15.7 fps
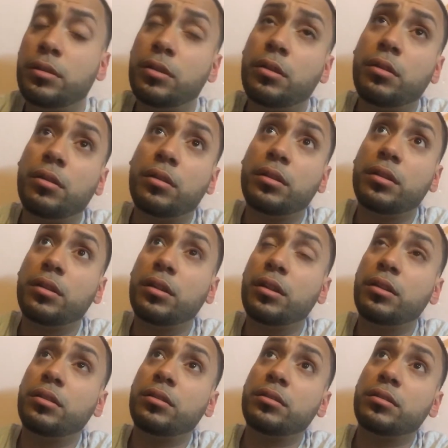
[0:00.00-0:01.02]
You know,
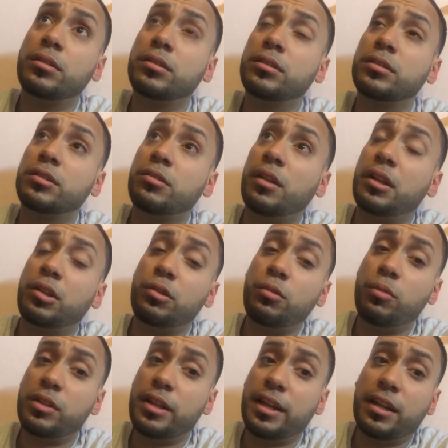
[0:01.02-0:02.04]
and just trying to do
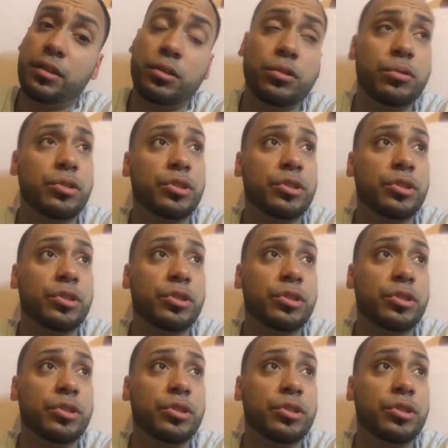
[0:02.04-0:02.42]
what I gotta do.